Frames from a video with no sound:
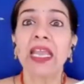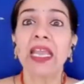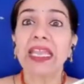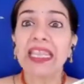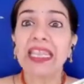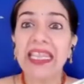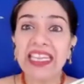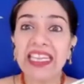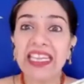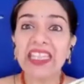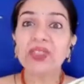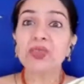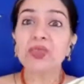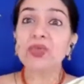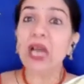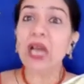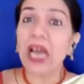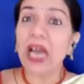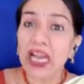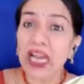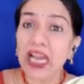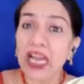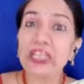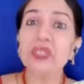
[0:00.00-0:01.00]
He
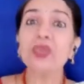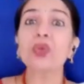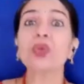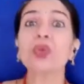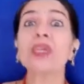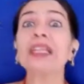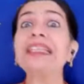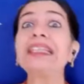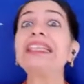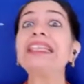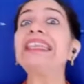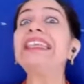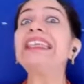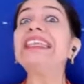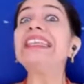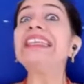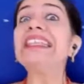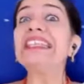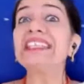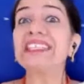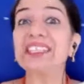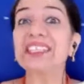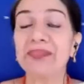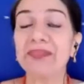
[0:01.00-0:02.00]
tried to
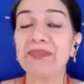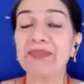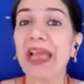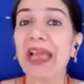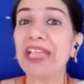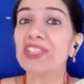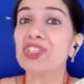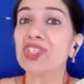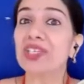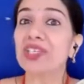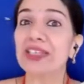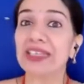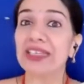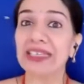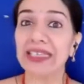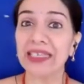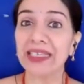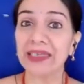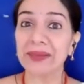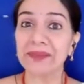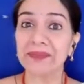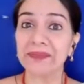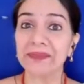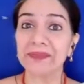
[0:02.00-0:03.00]
clean it
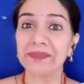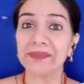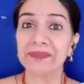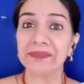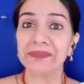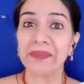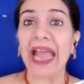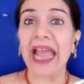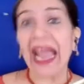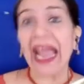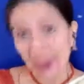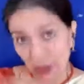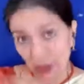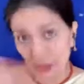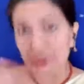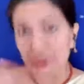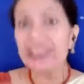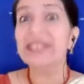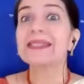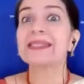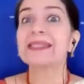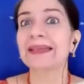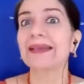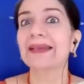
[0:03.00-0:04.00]
magically and
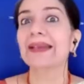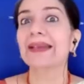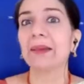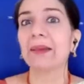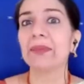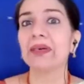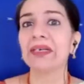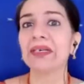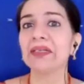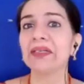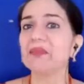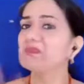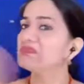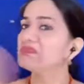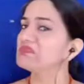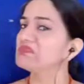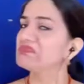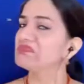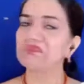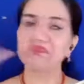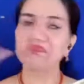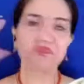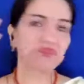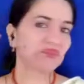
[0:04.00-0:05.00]
with a scrubber.
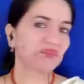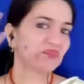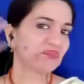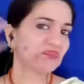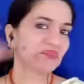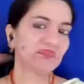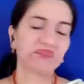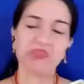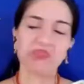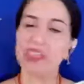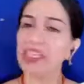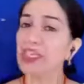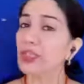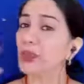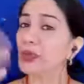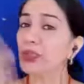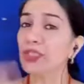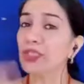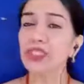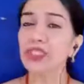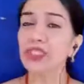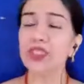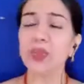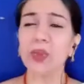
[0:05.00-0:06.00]
He
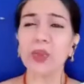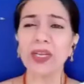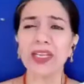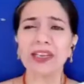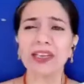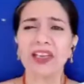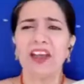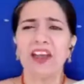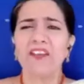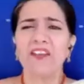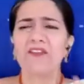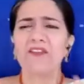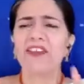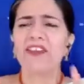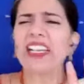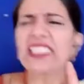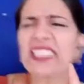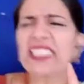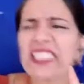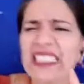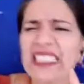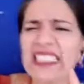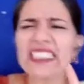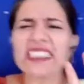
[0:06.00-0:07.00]
couldn't do it.
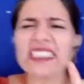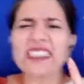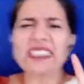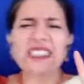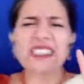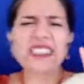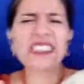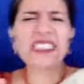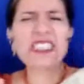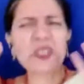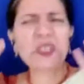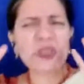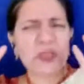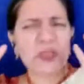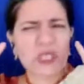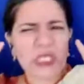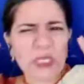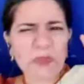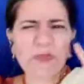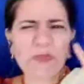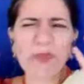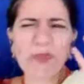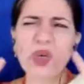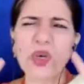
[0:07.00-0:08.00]
Finally, he tried to
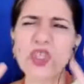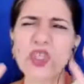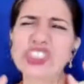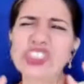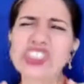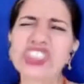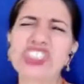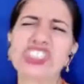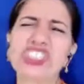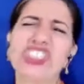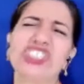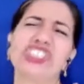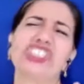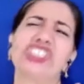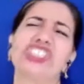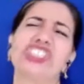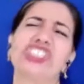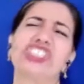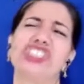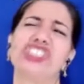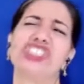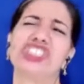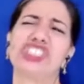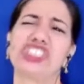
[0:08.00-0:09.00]

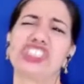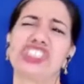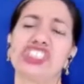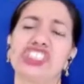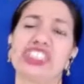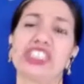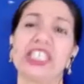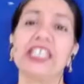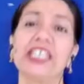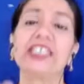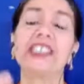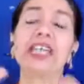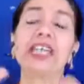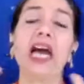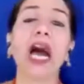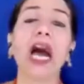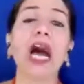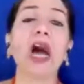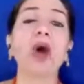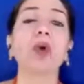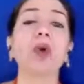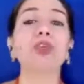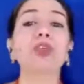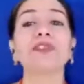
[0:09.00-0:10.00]
push it
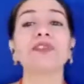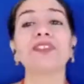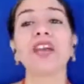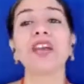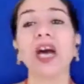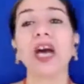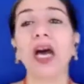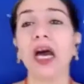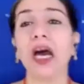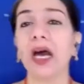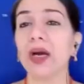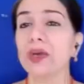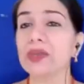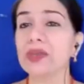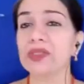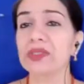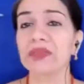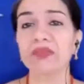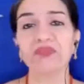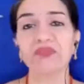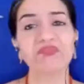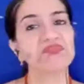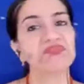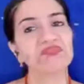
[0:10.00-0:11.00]
out of the
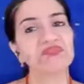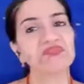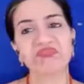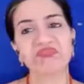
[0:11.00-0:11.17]
house.